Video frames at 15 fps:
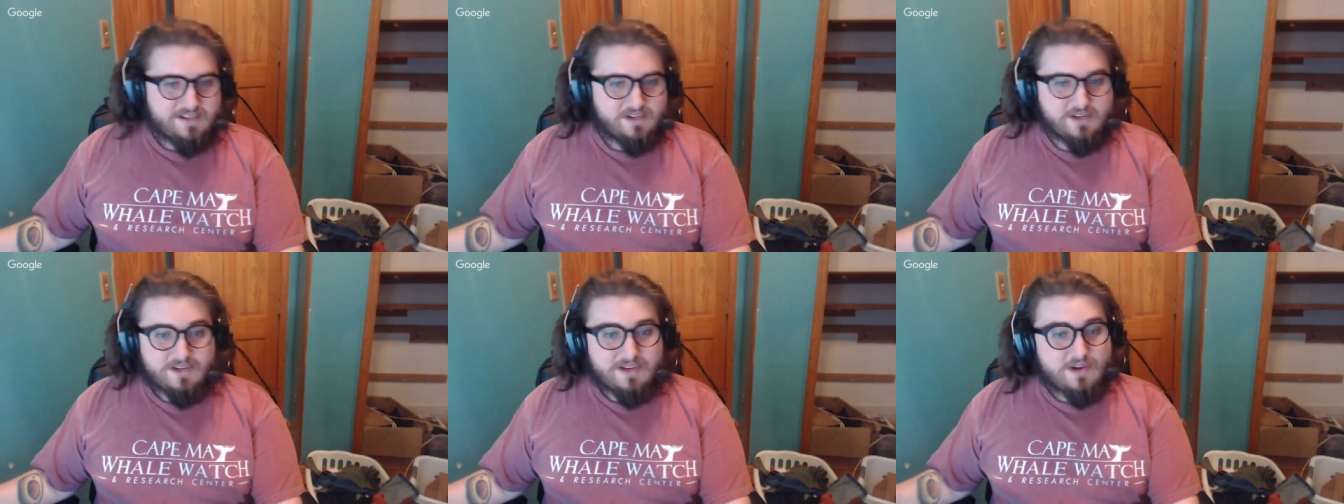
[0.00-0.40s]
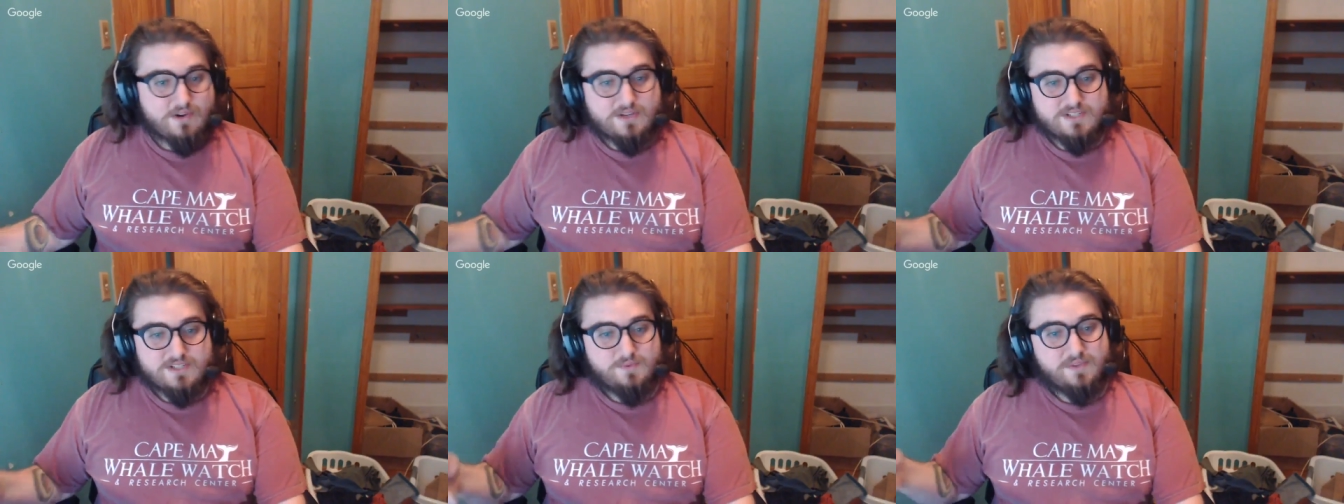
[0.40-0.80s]
your
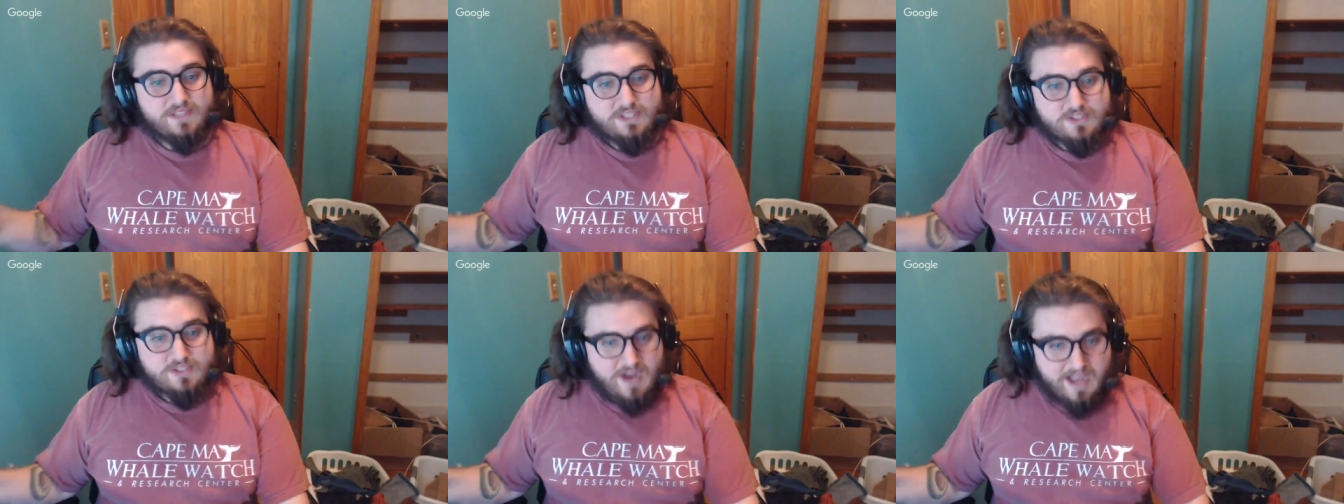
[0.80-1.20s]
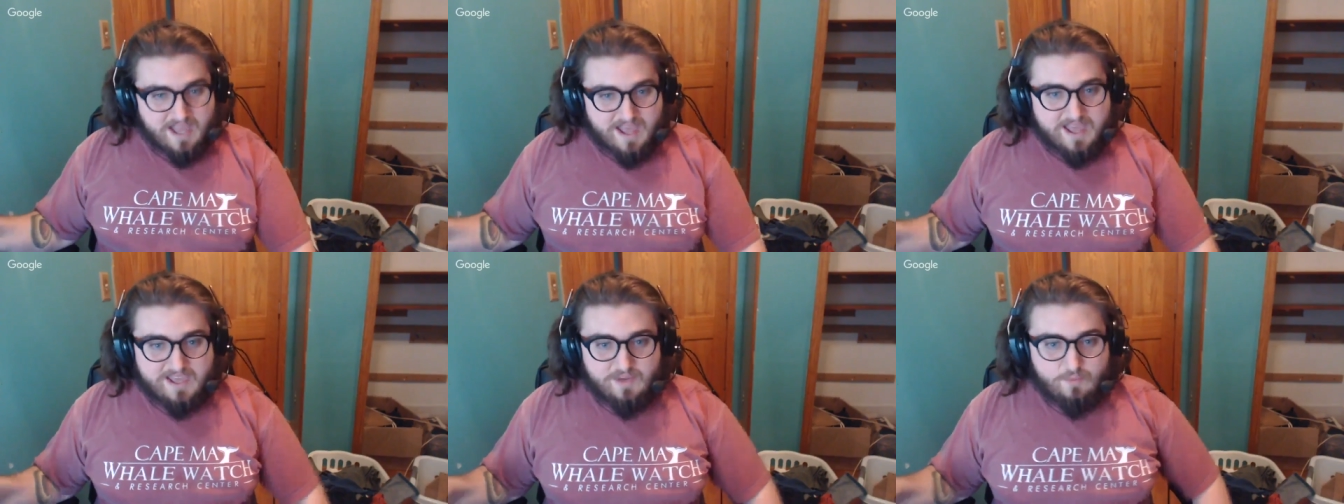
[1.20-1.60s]
code is really
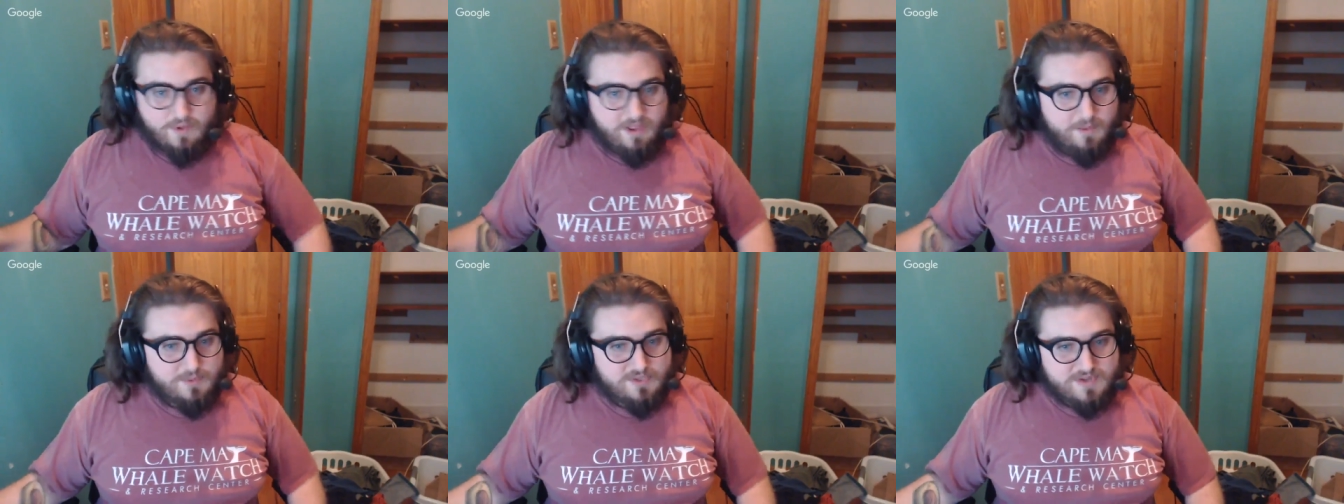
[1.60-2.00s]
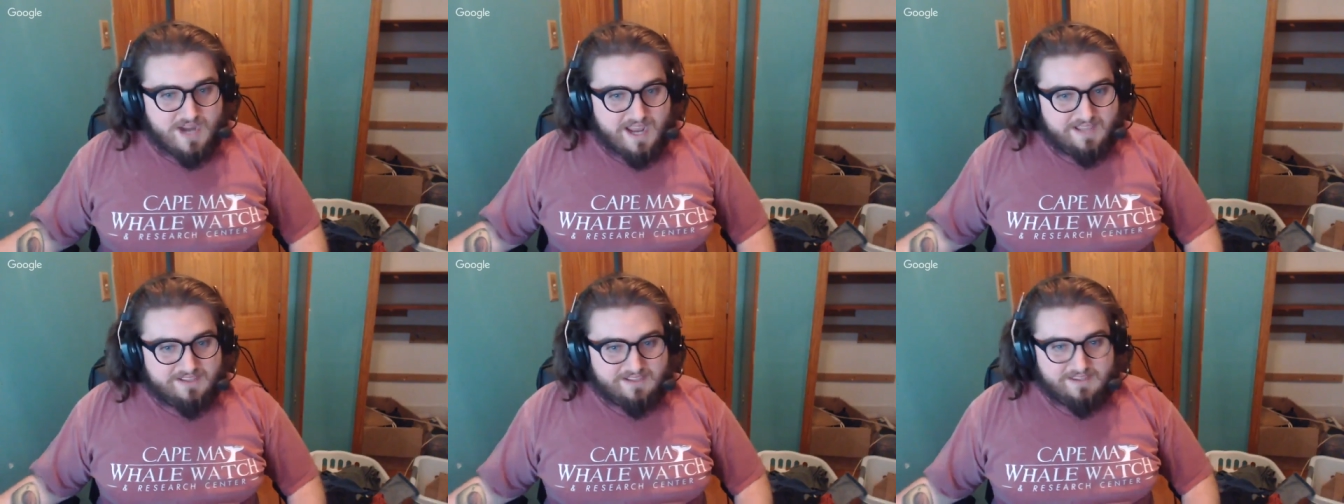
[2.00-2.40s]
dry and well
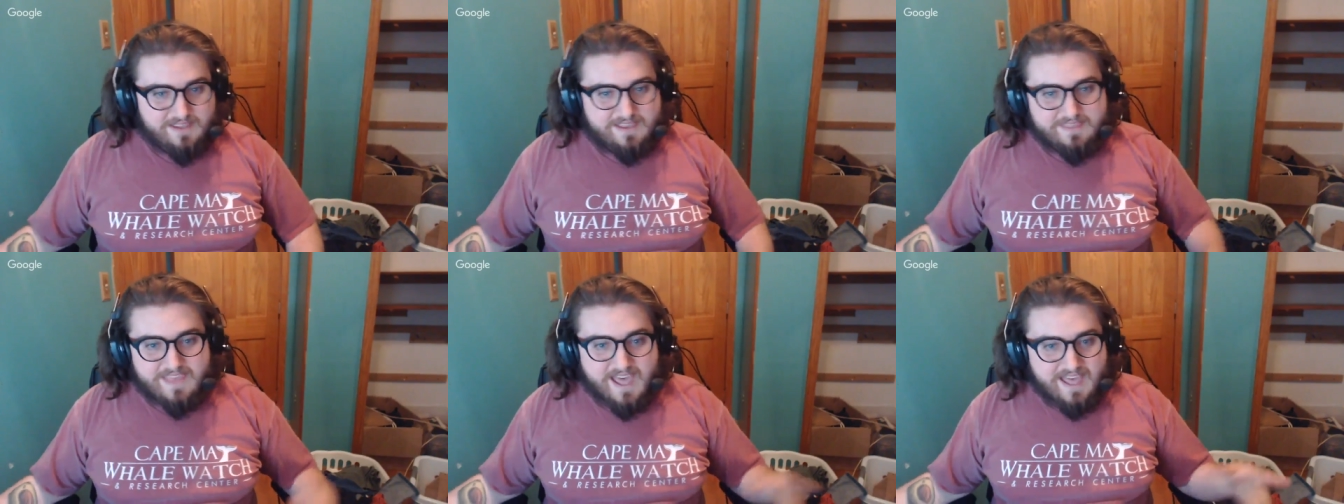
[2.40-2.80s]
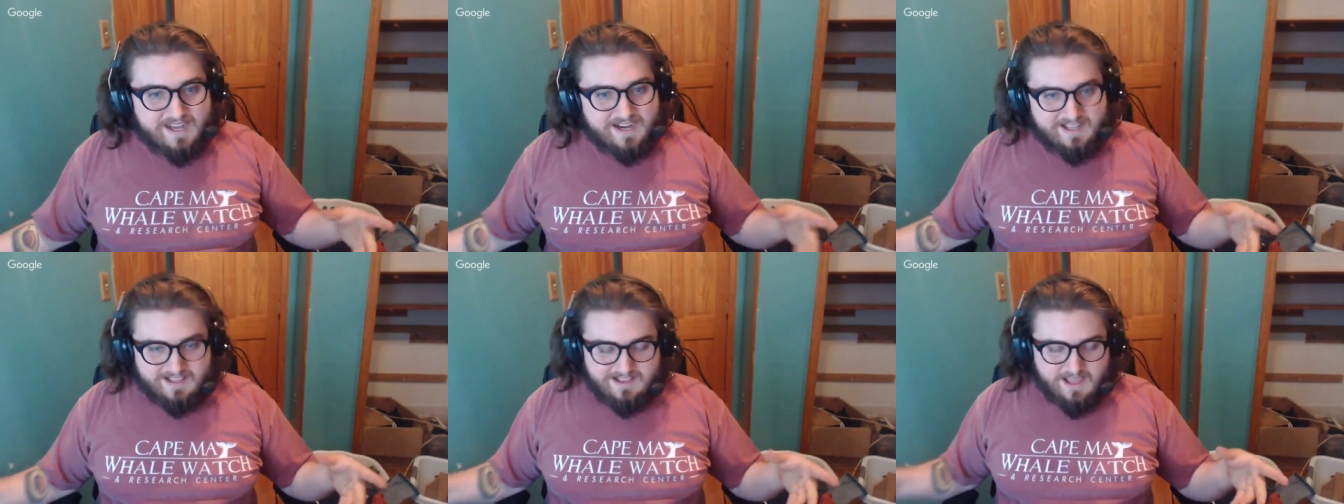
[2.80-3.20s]
abstracted, like that,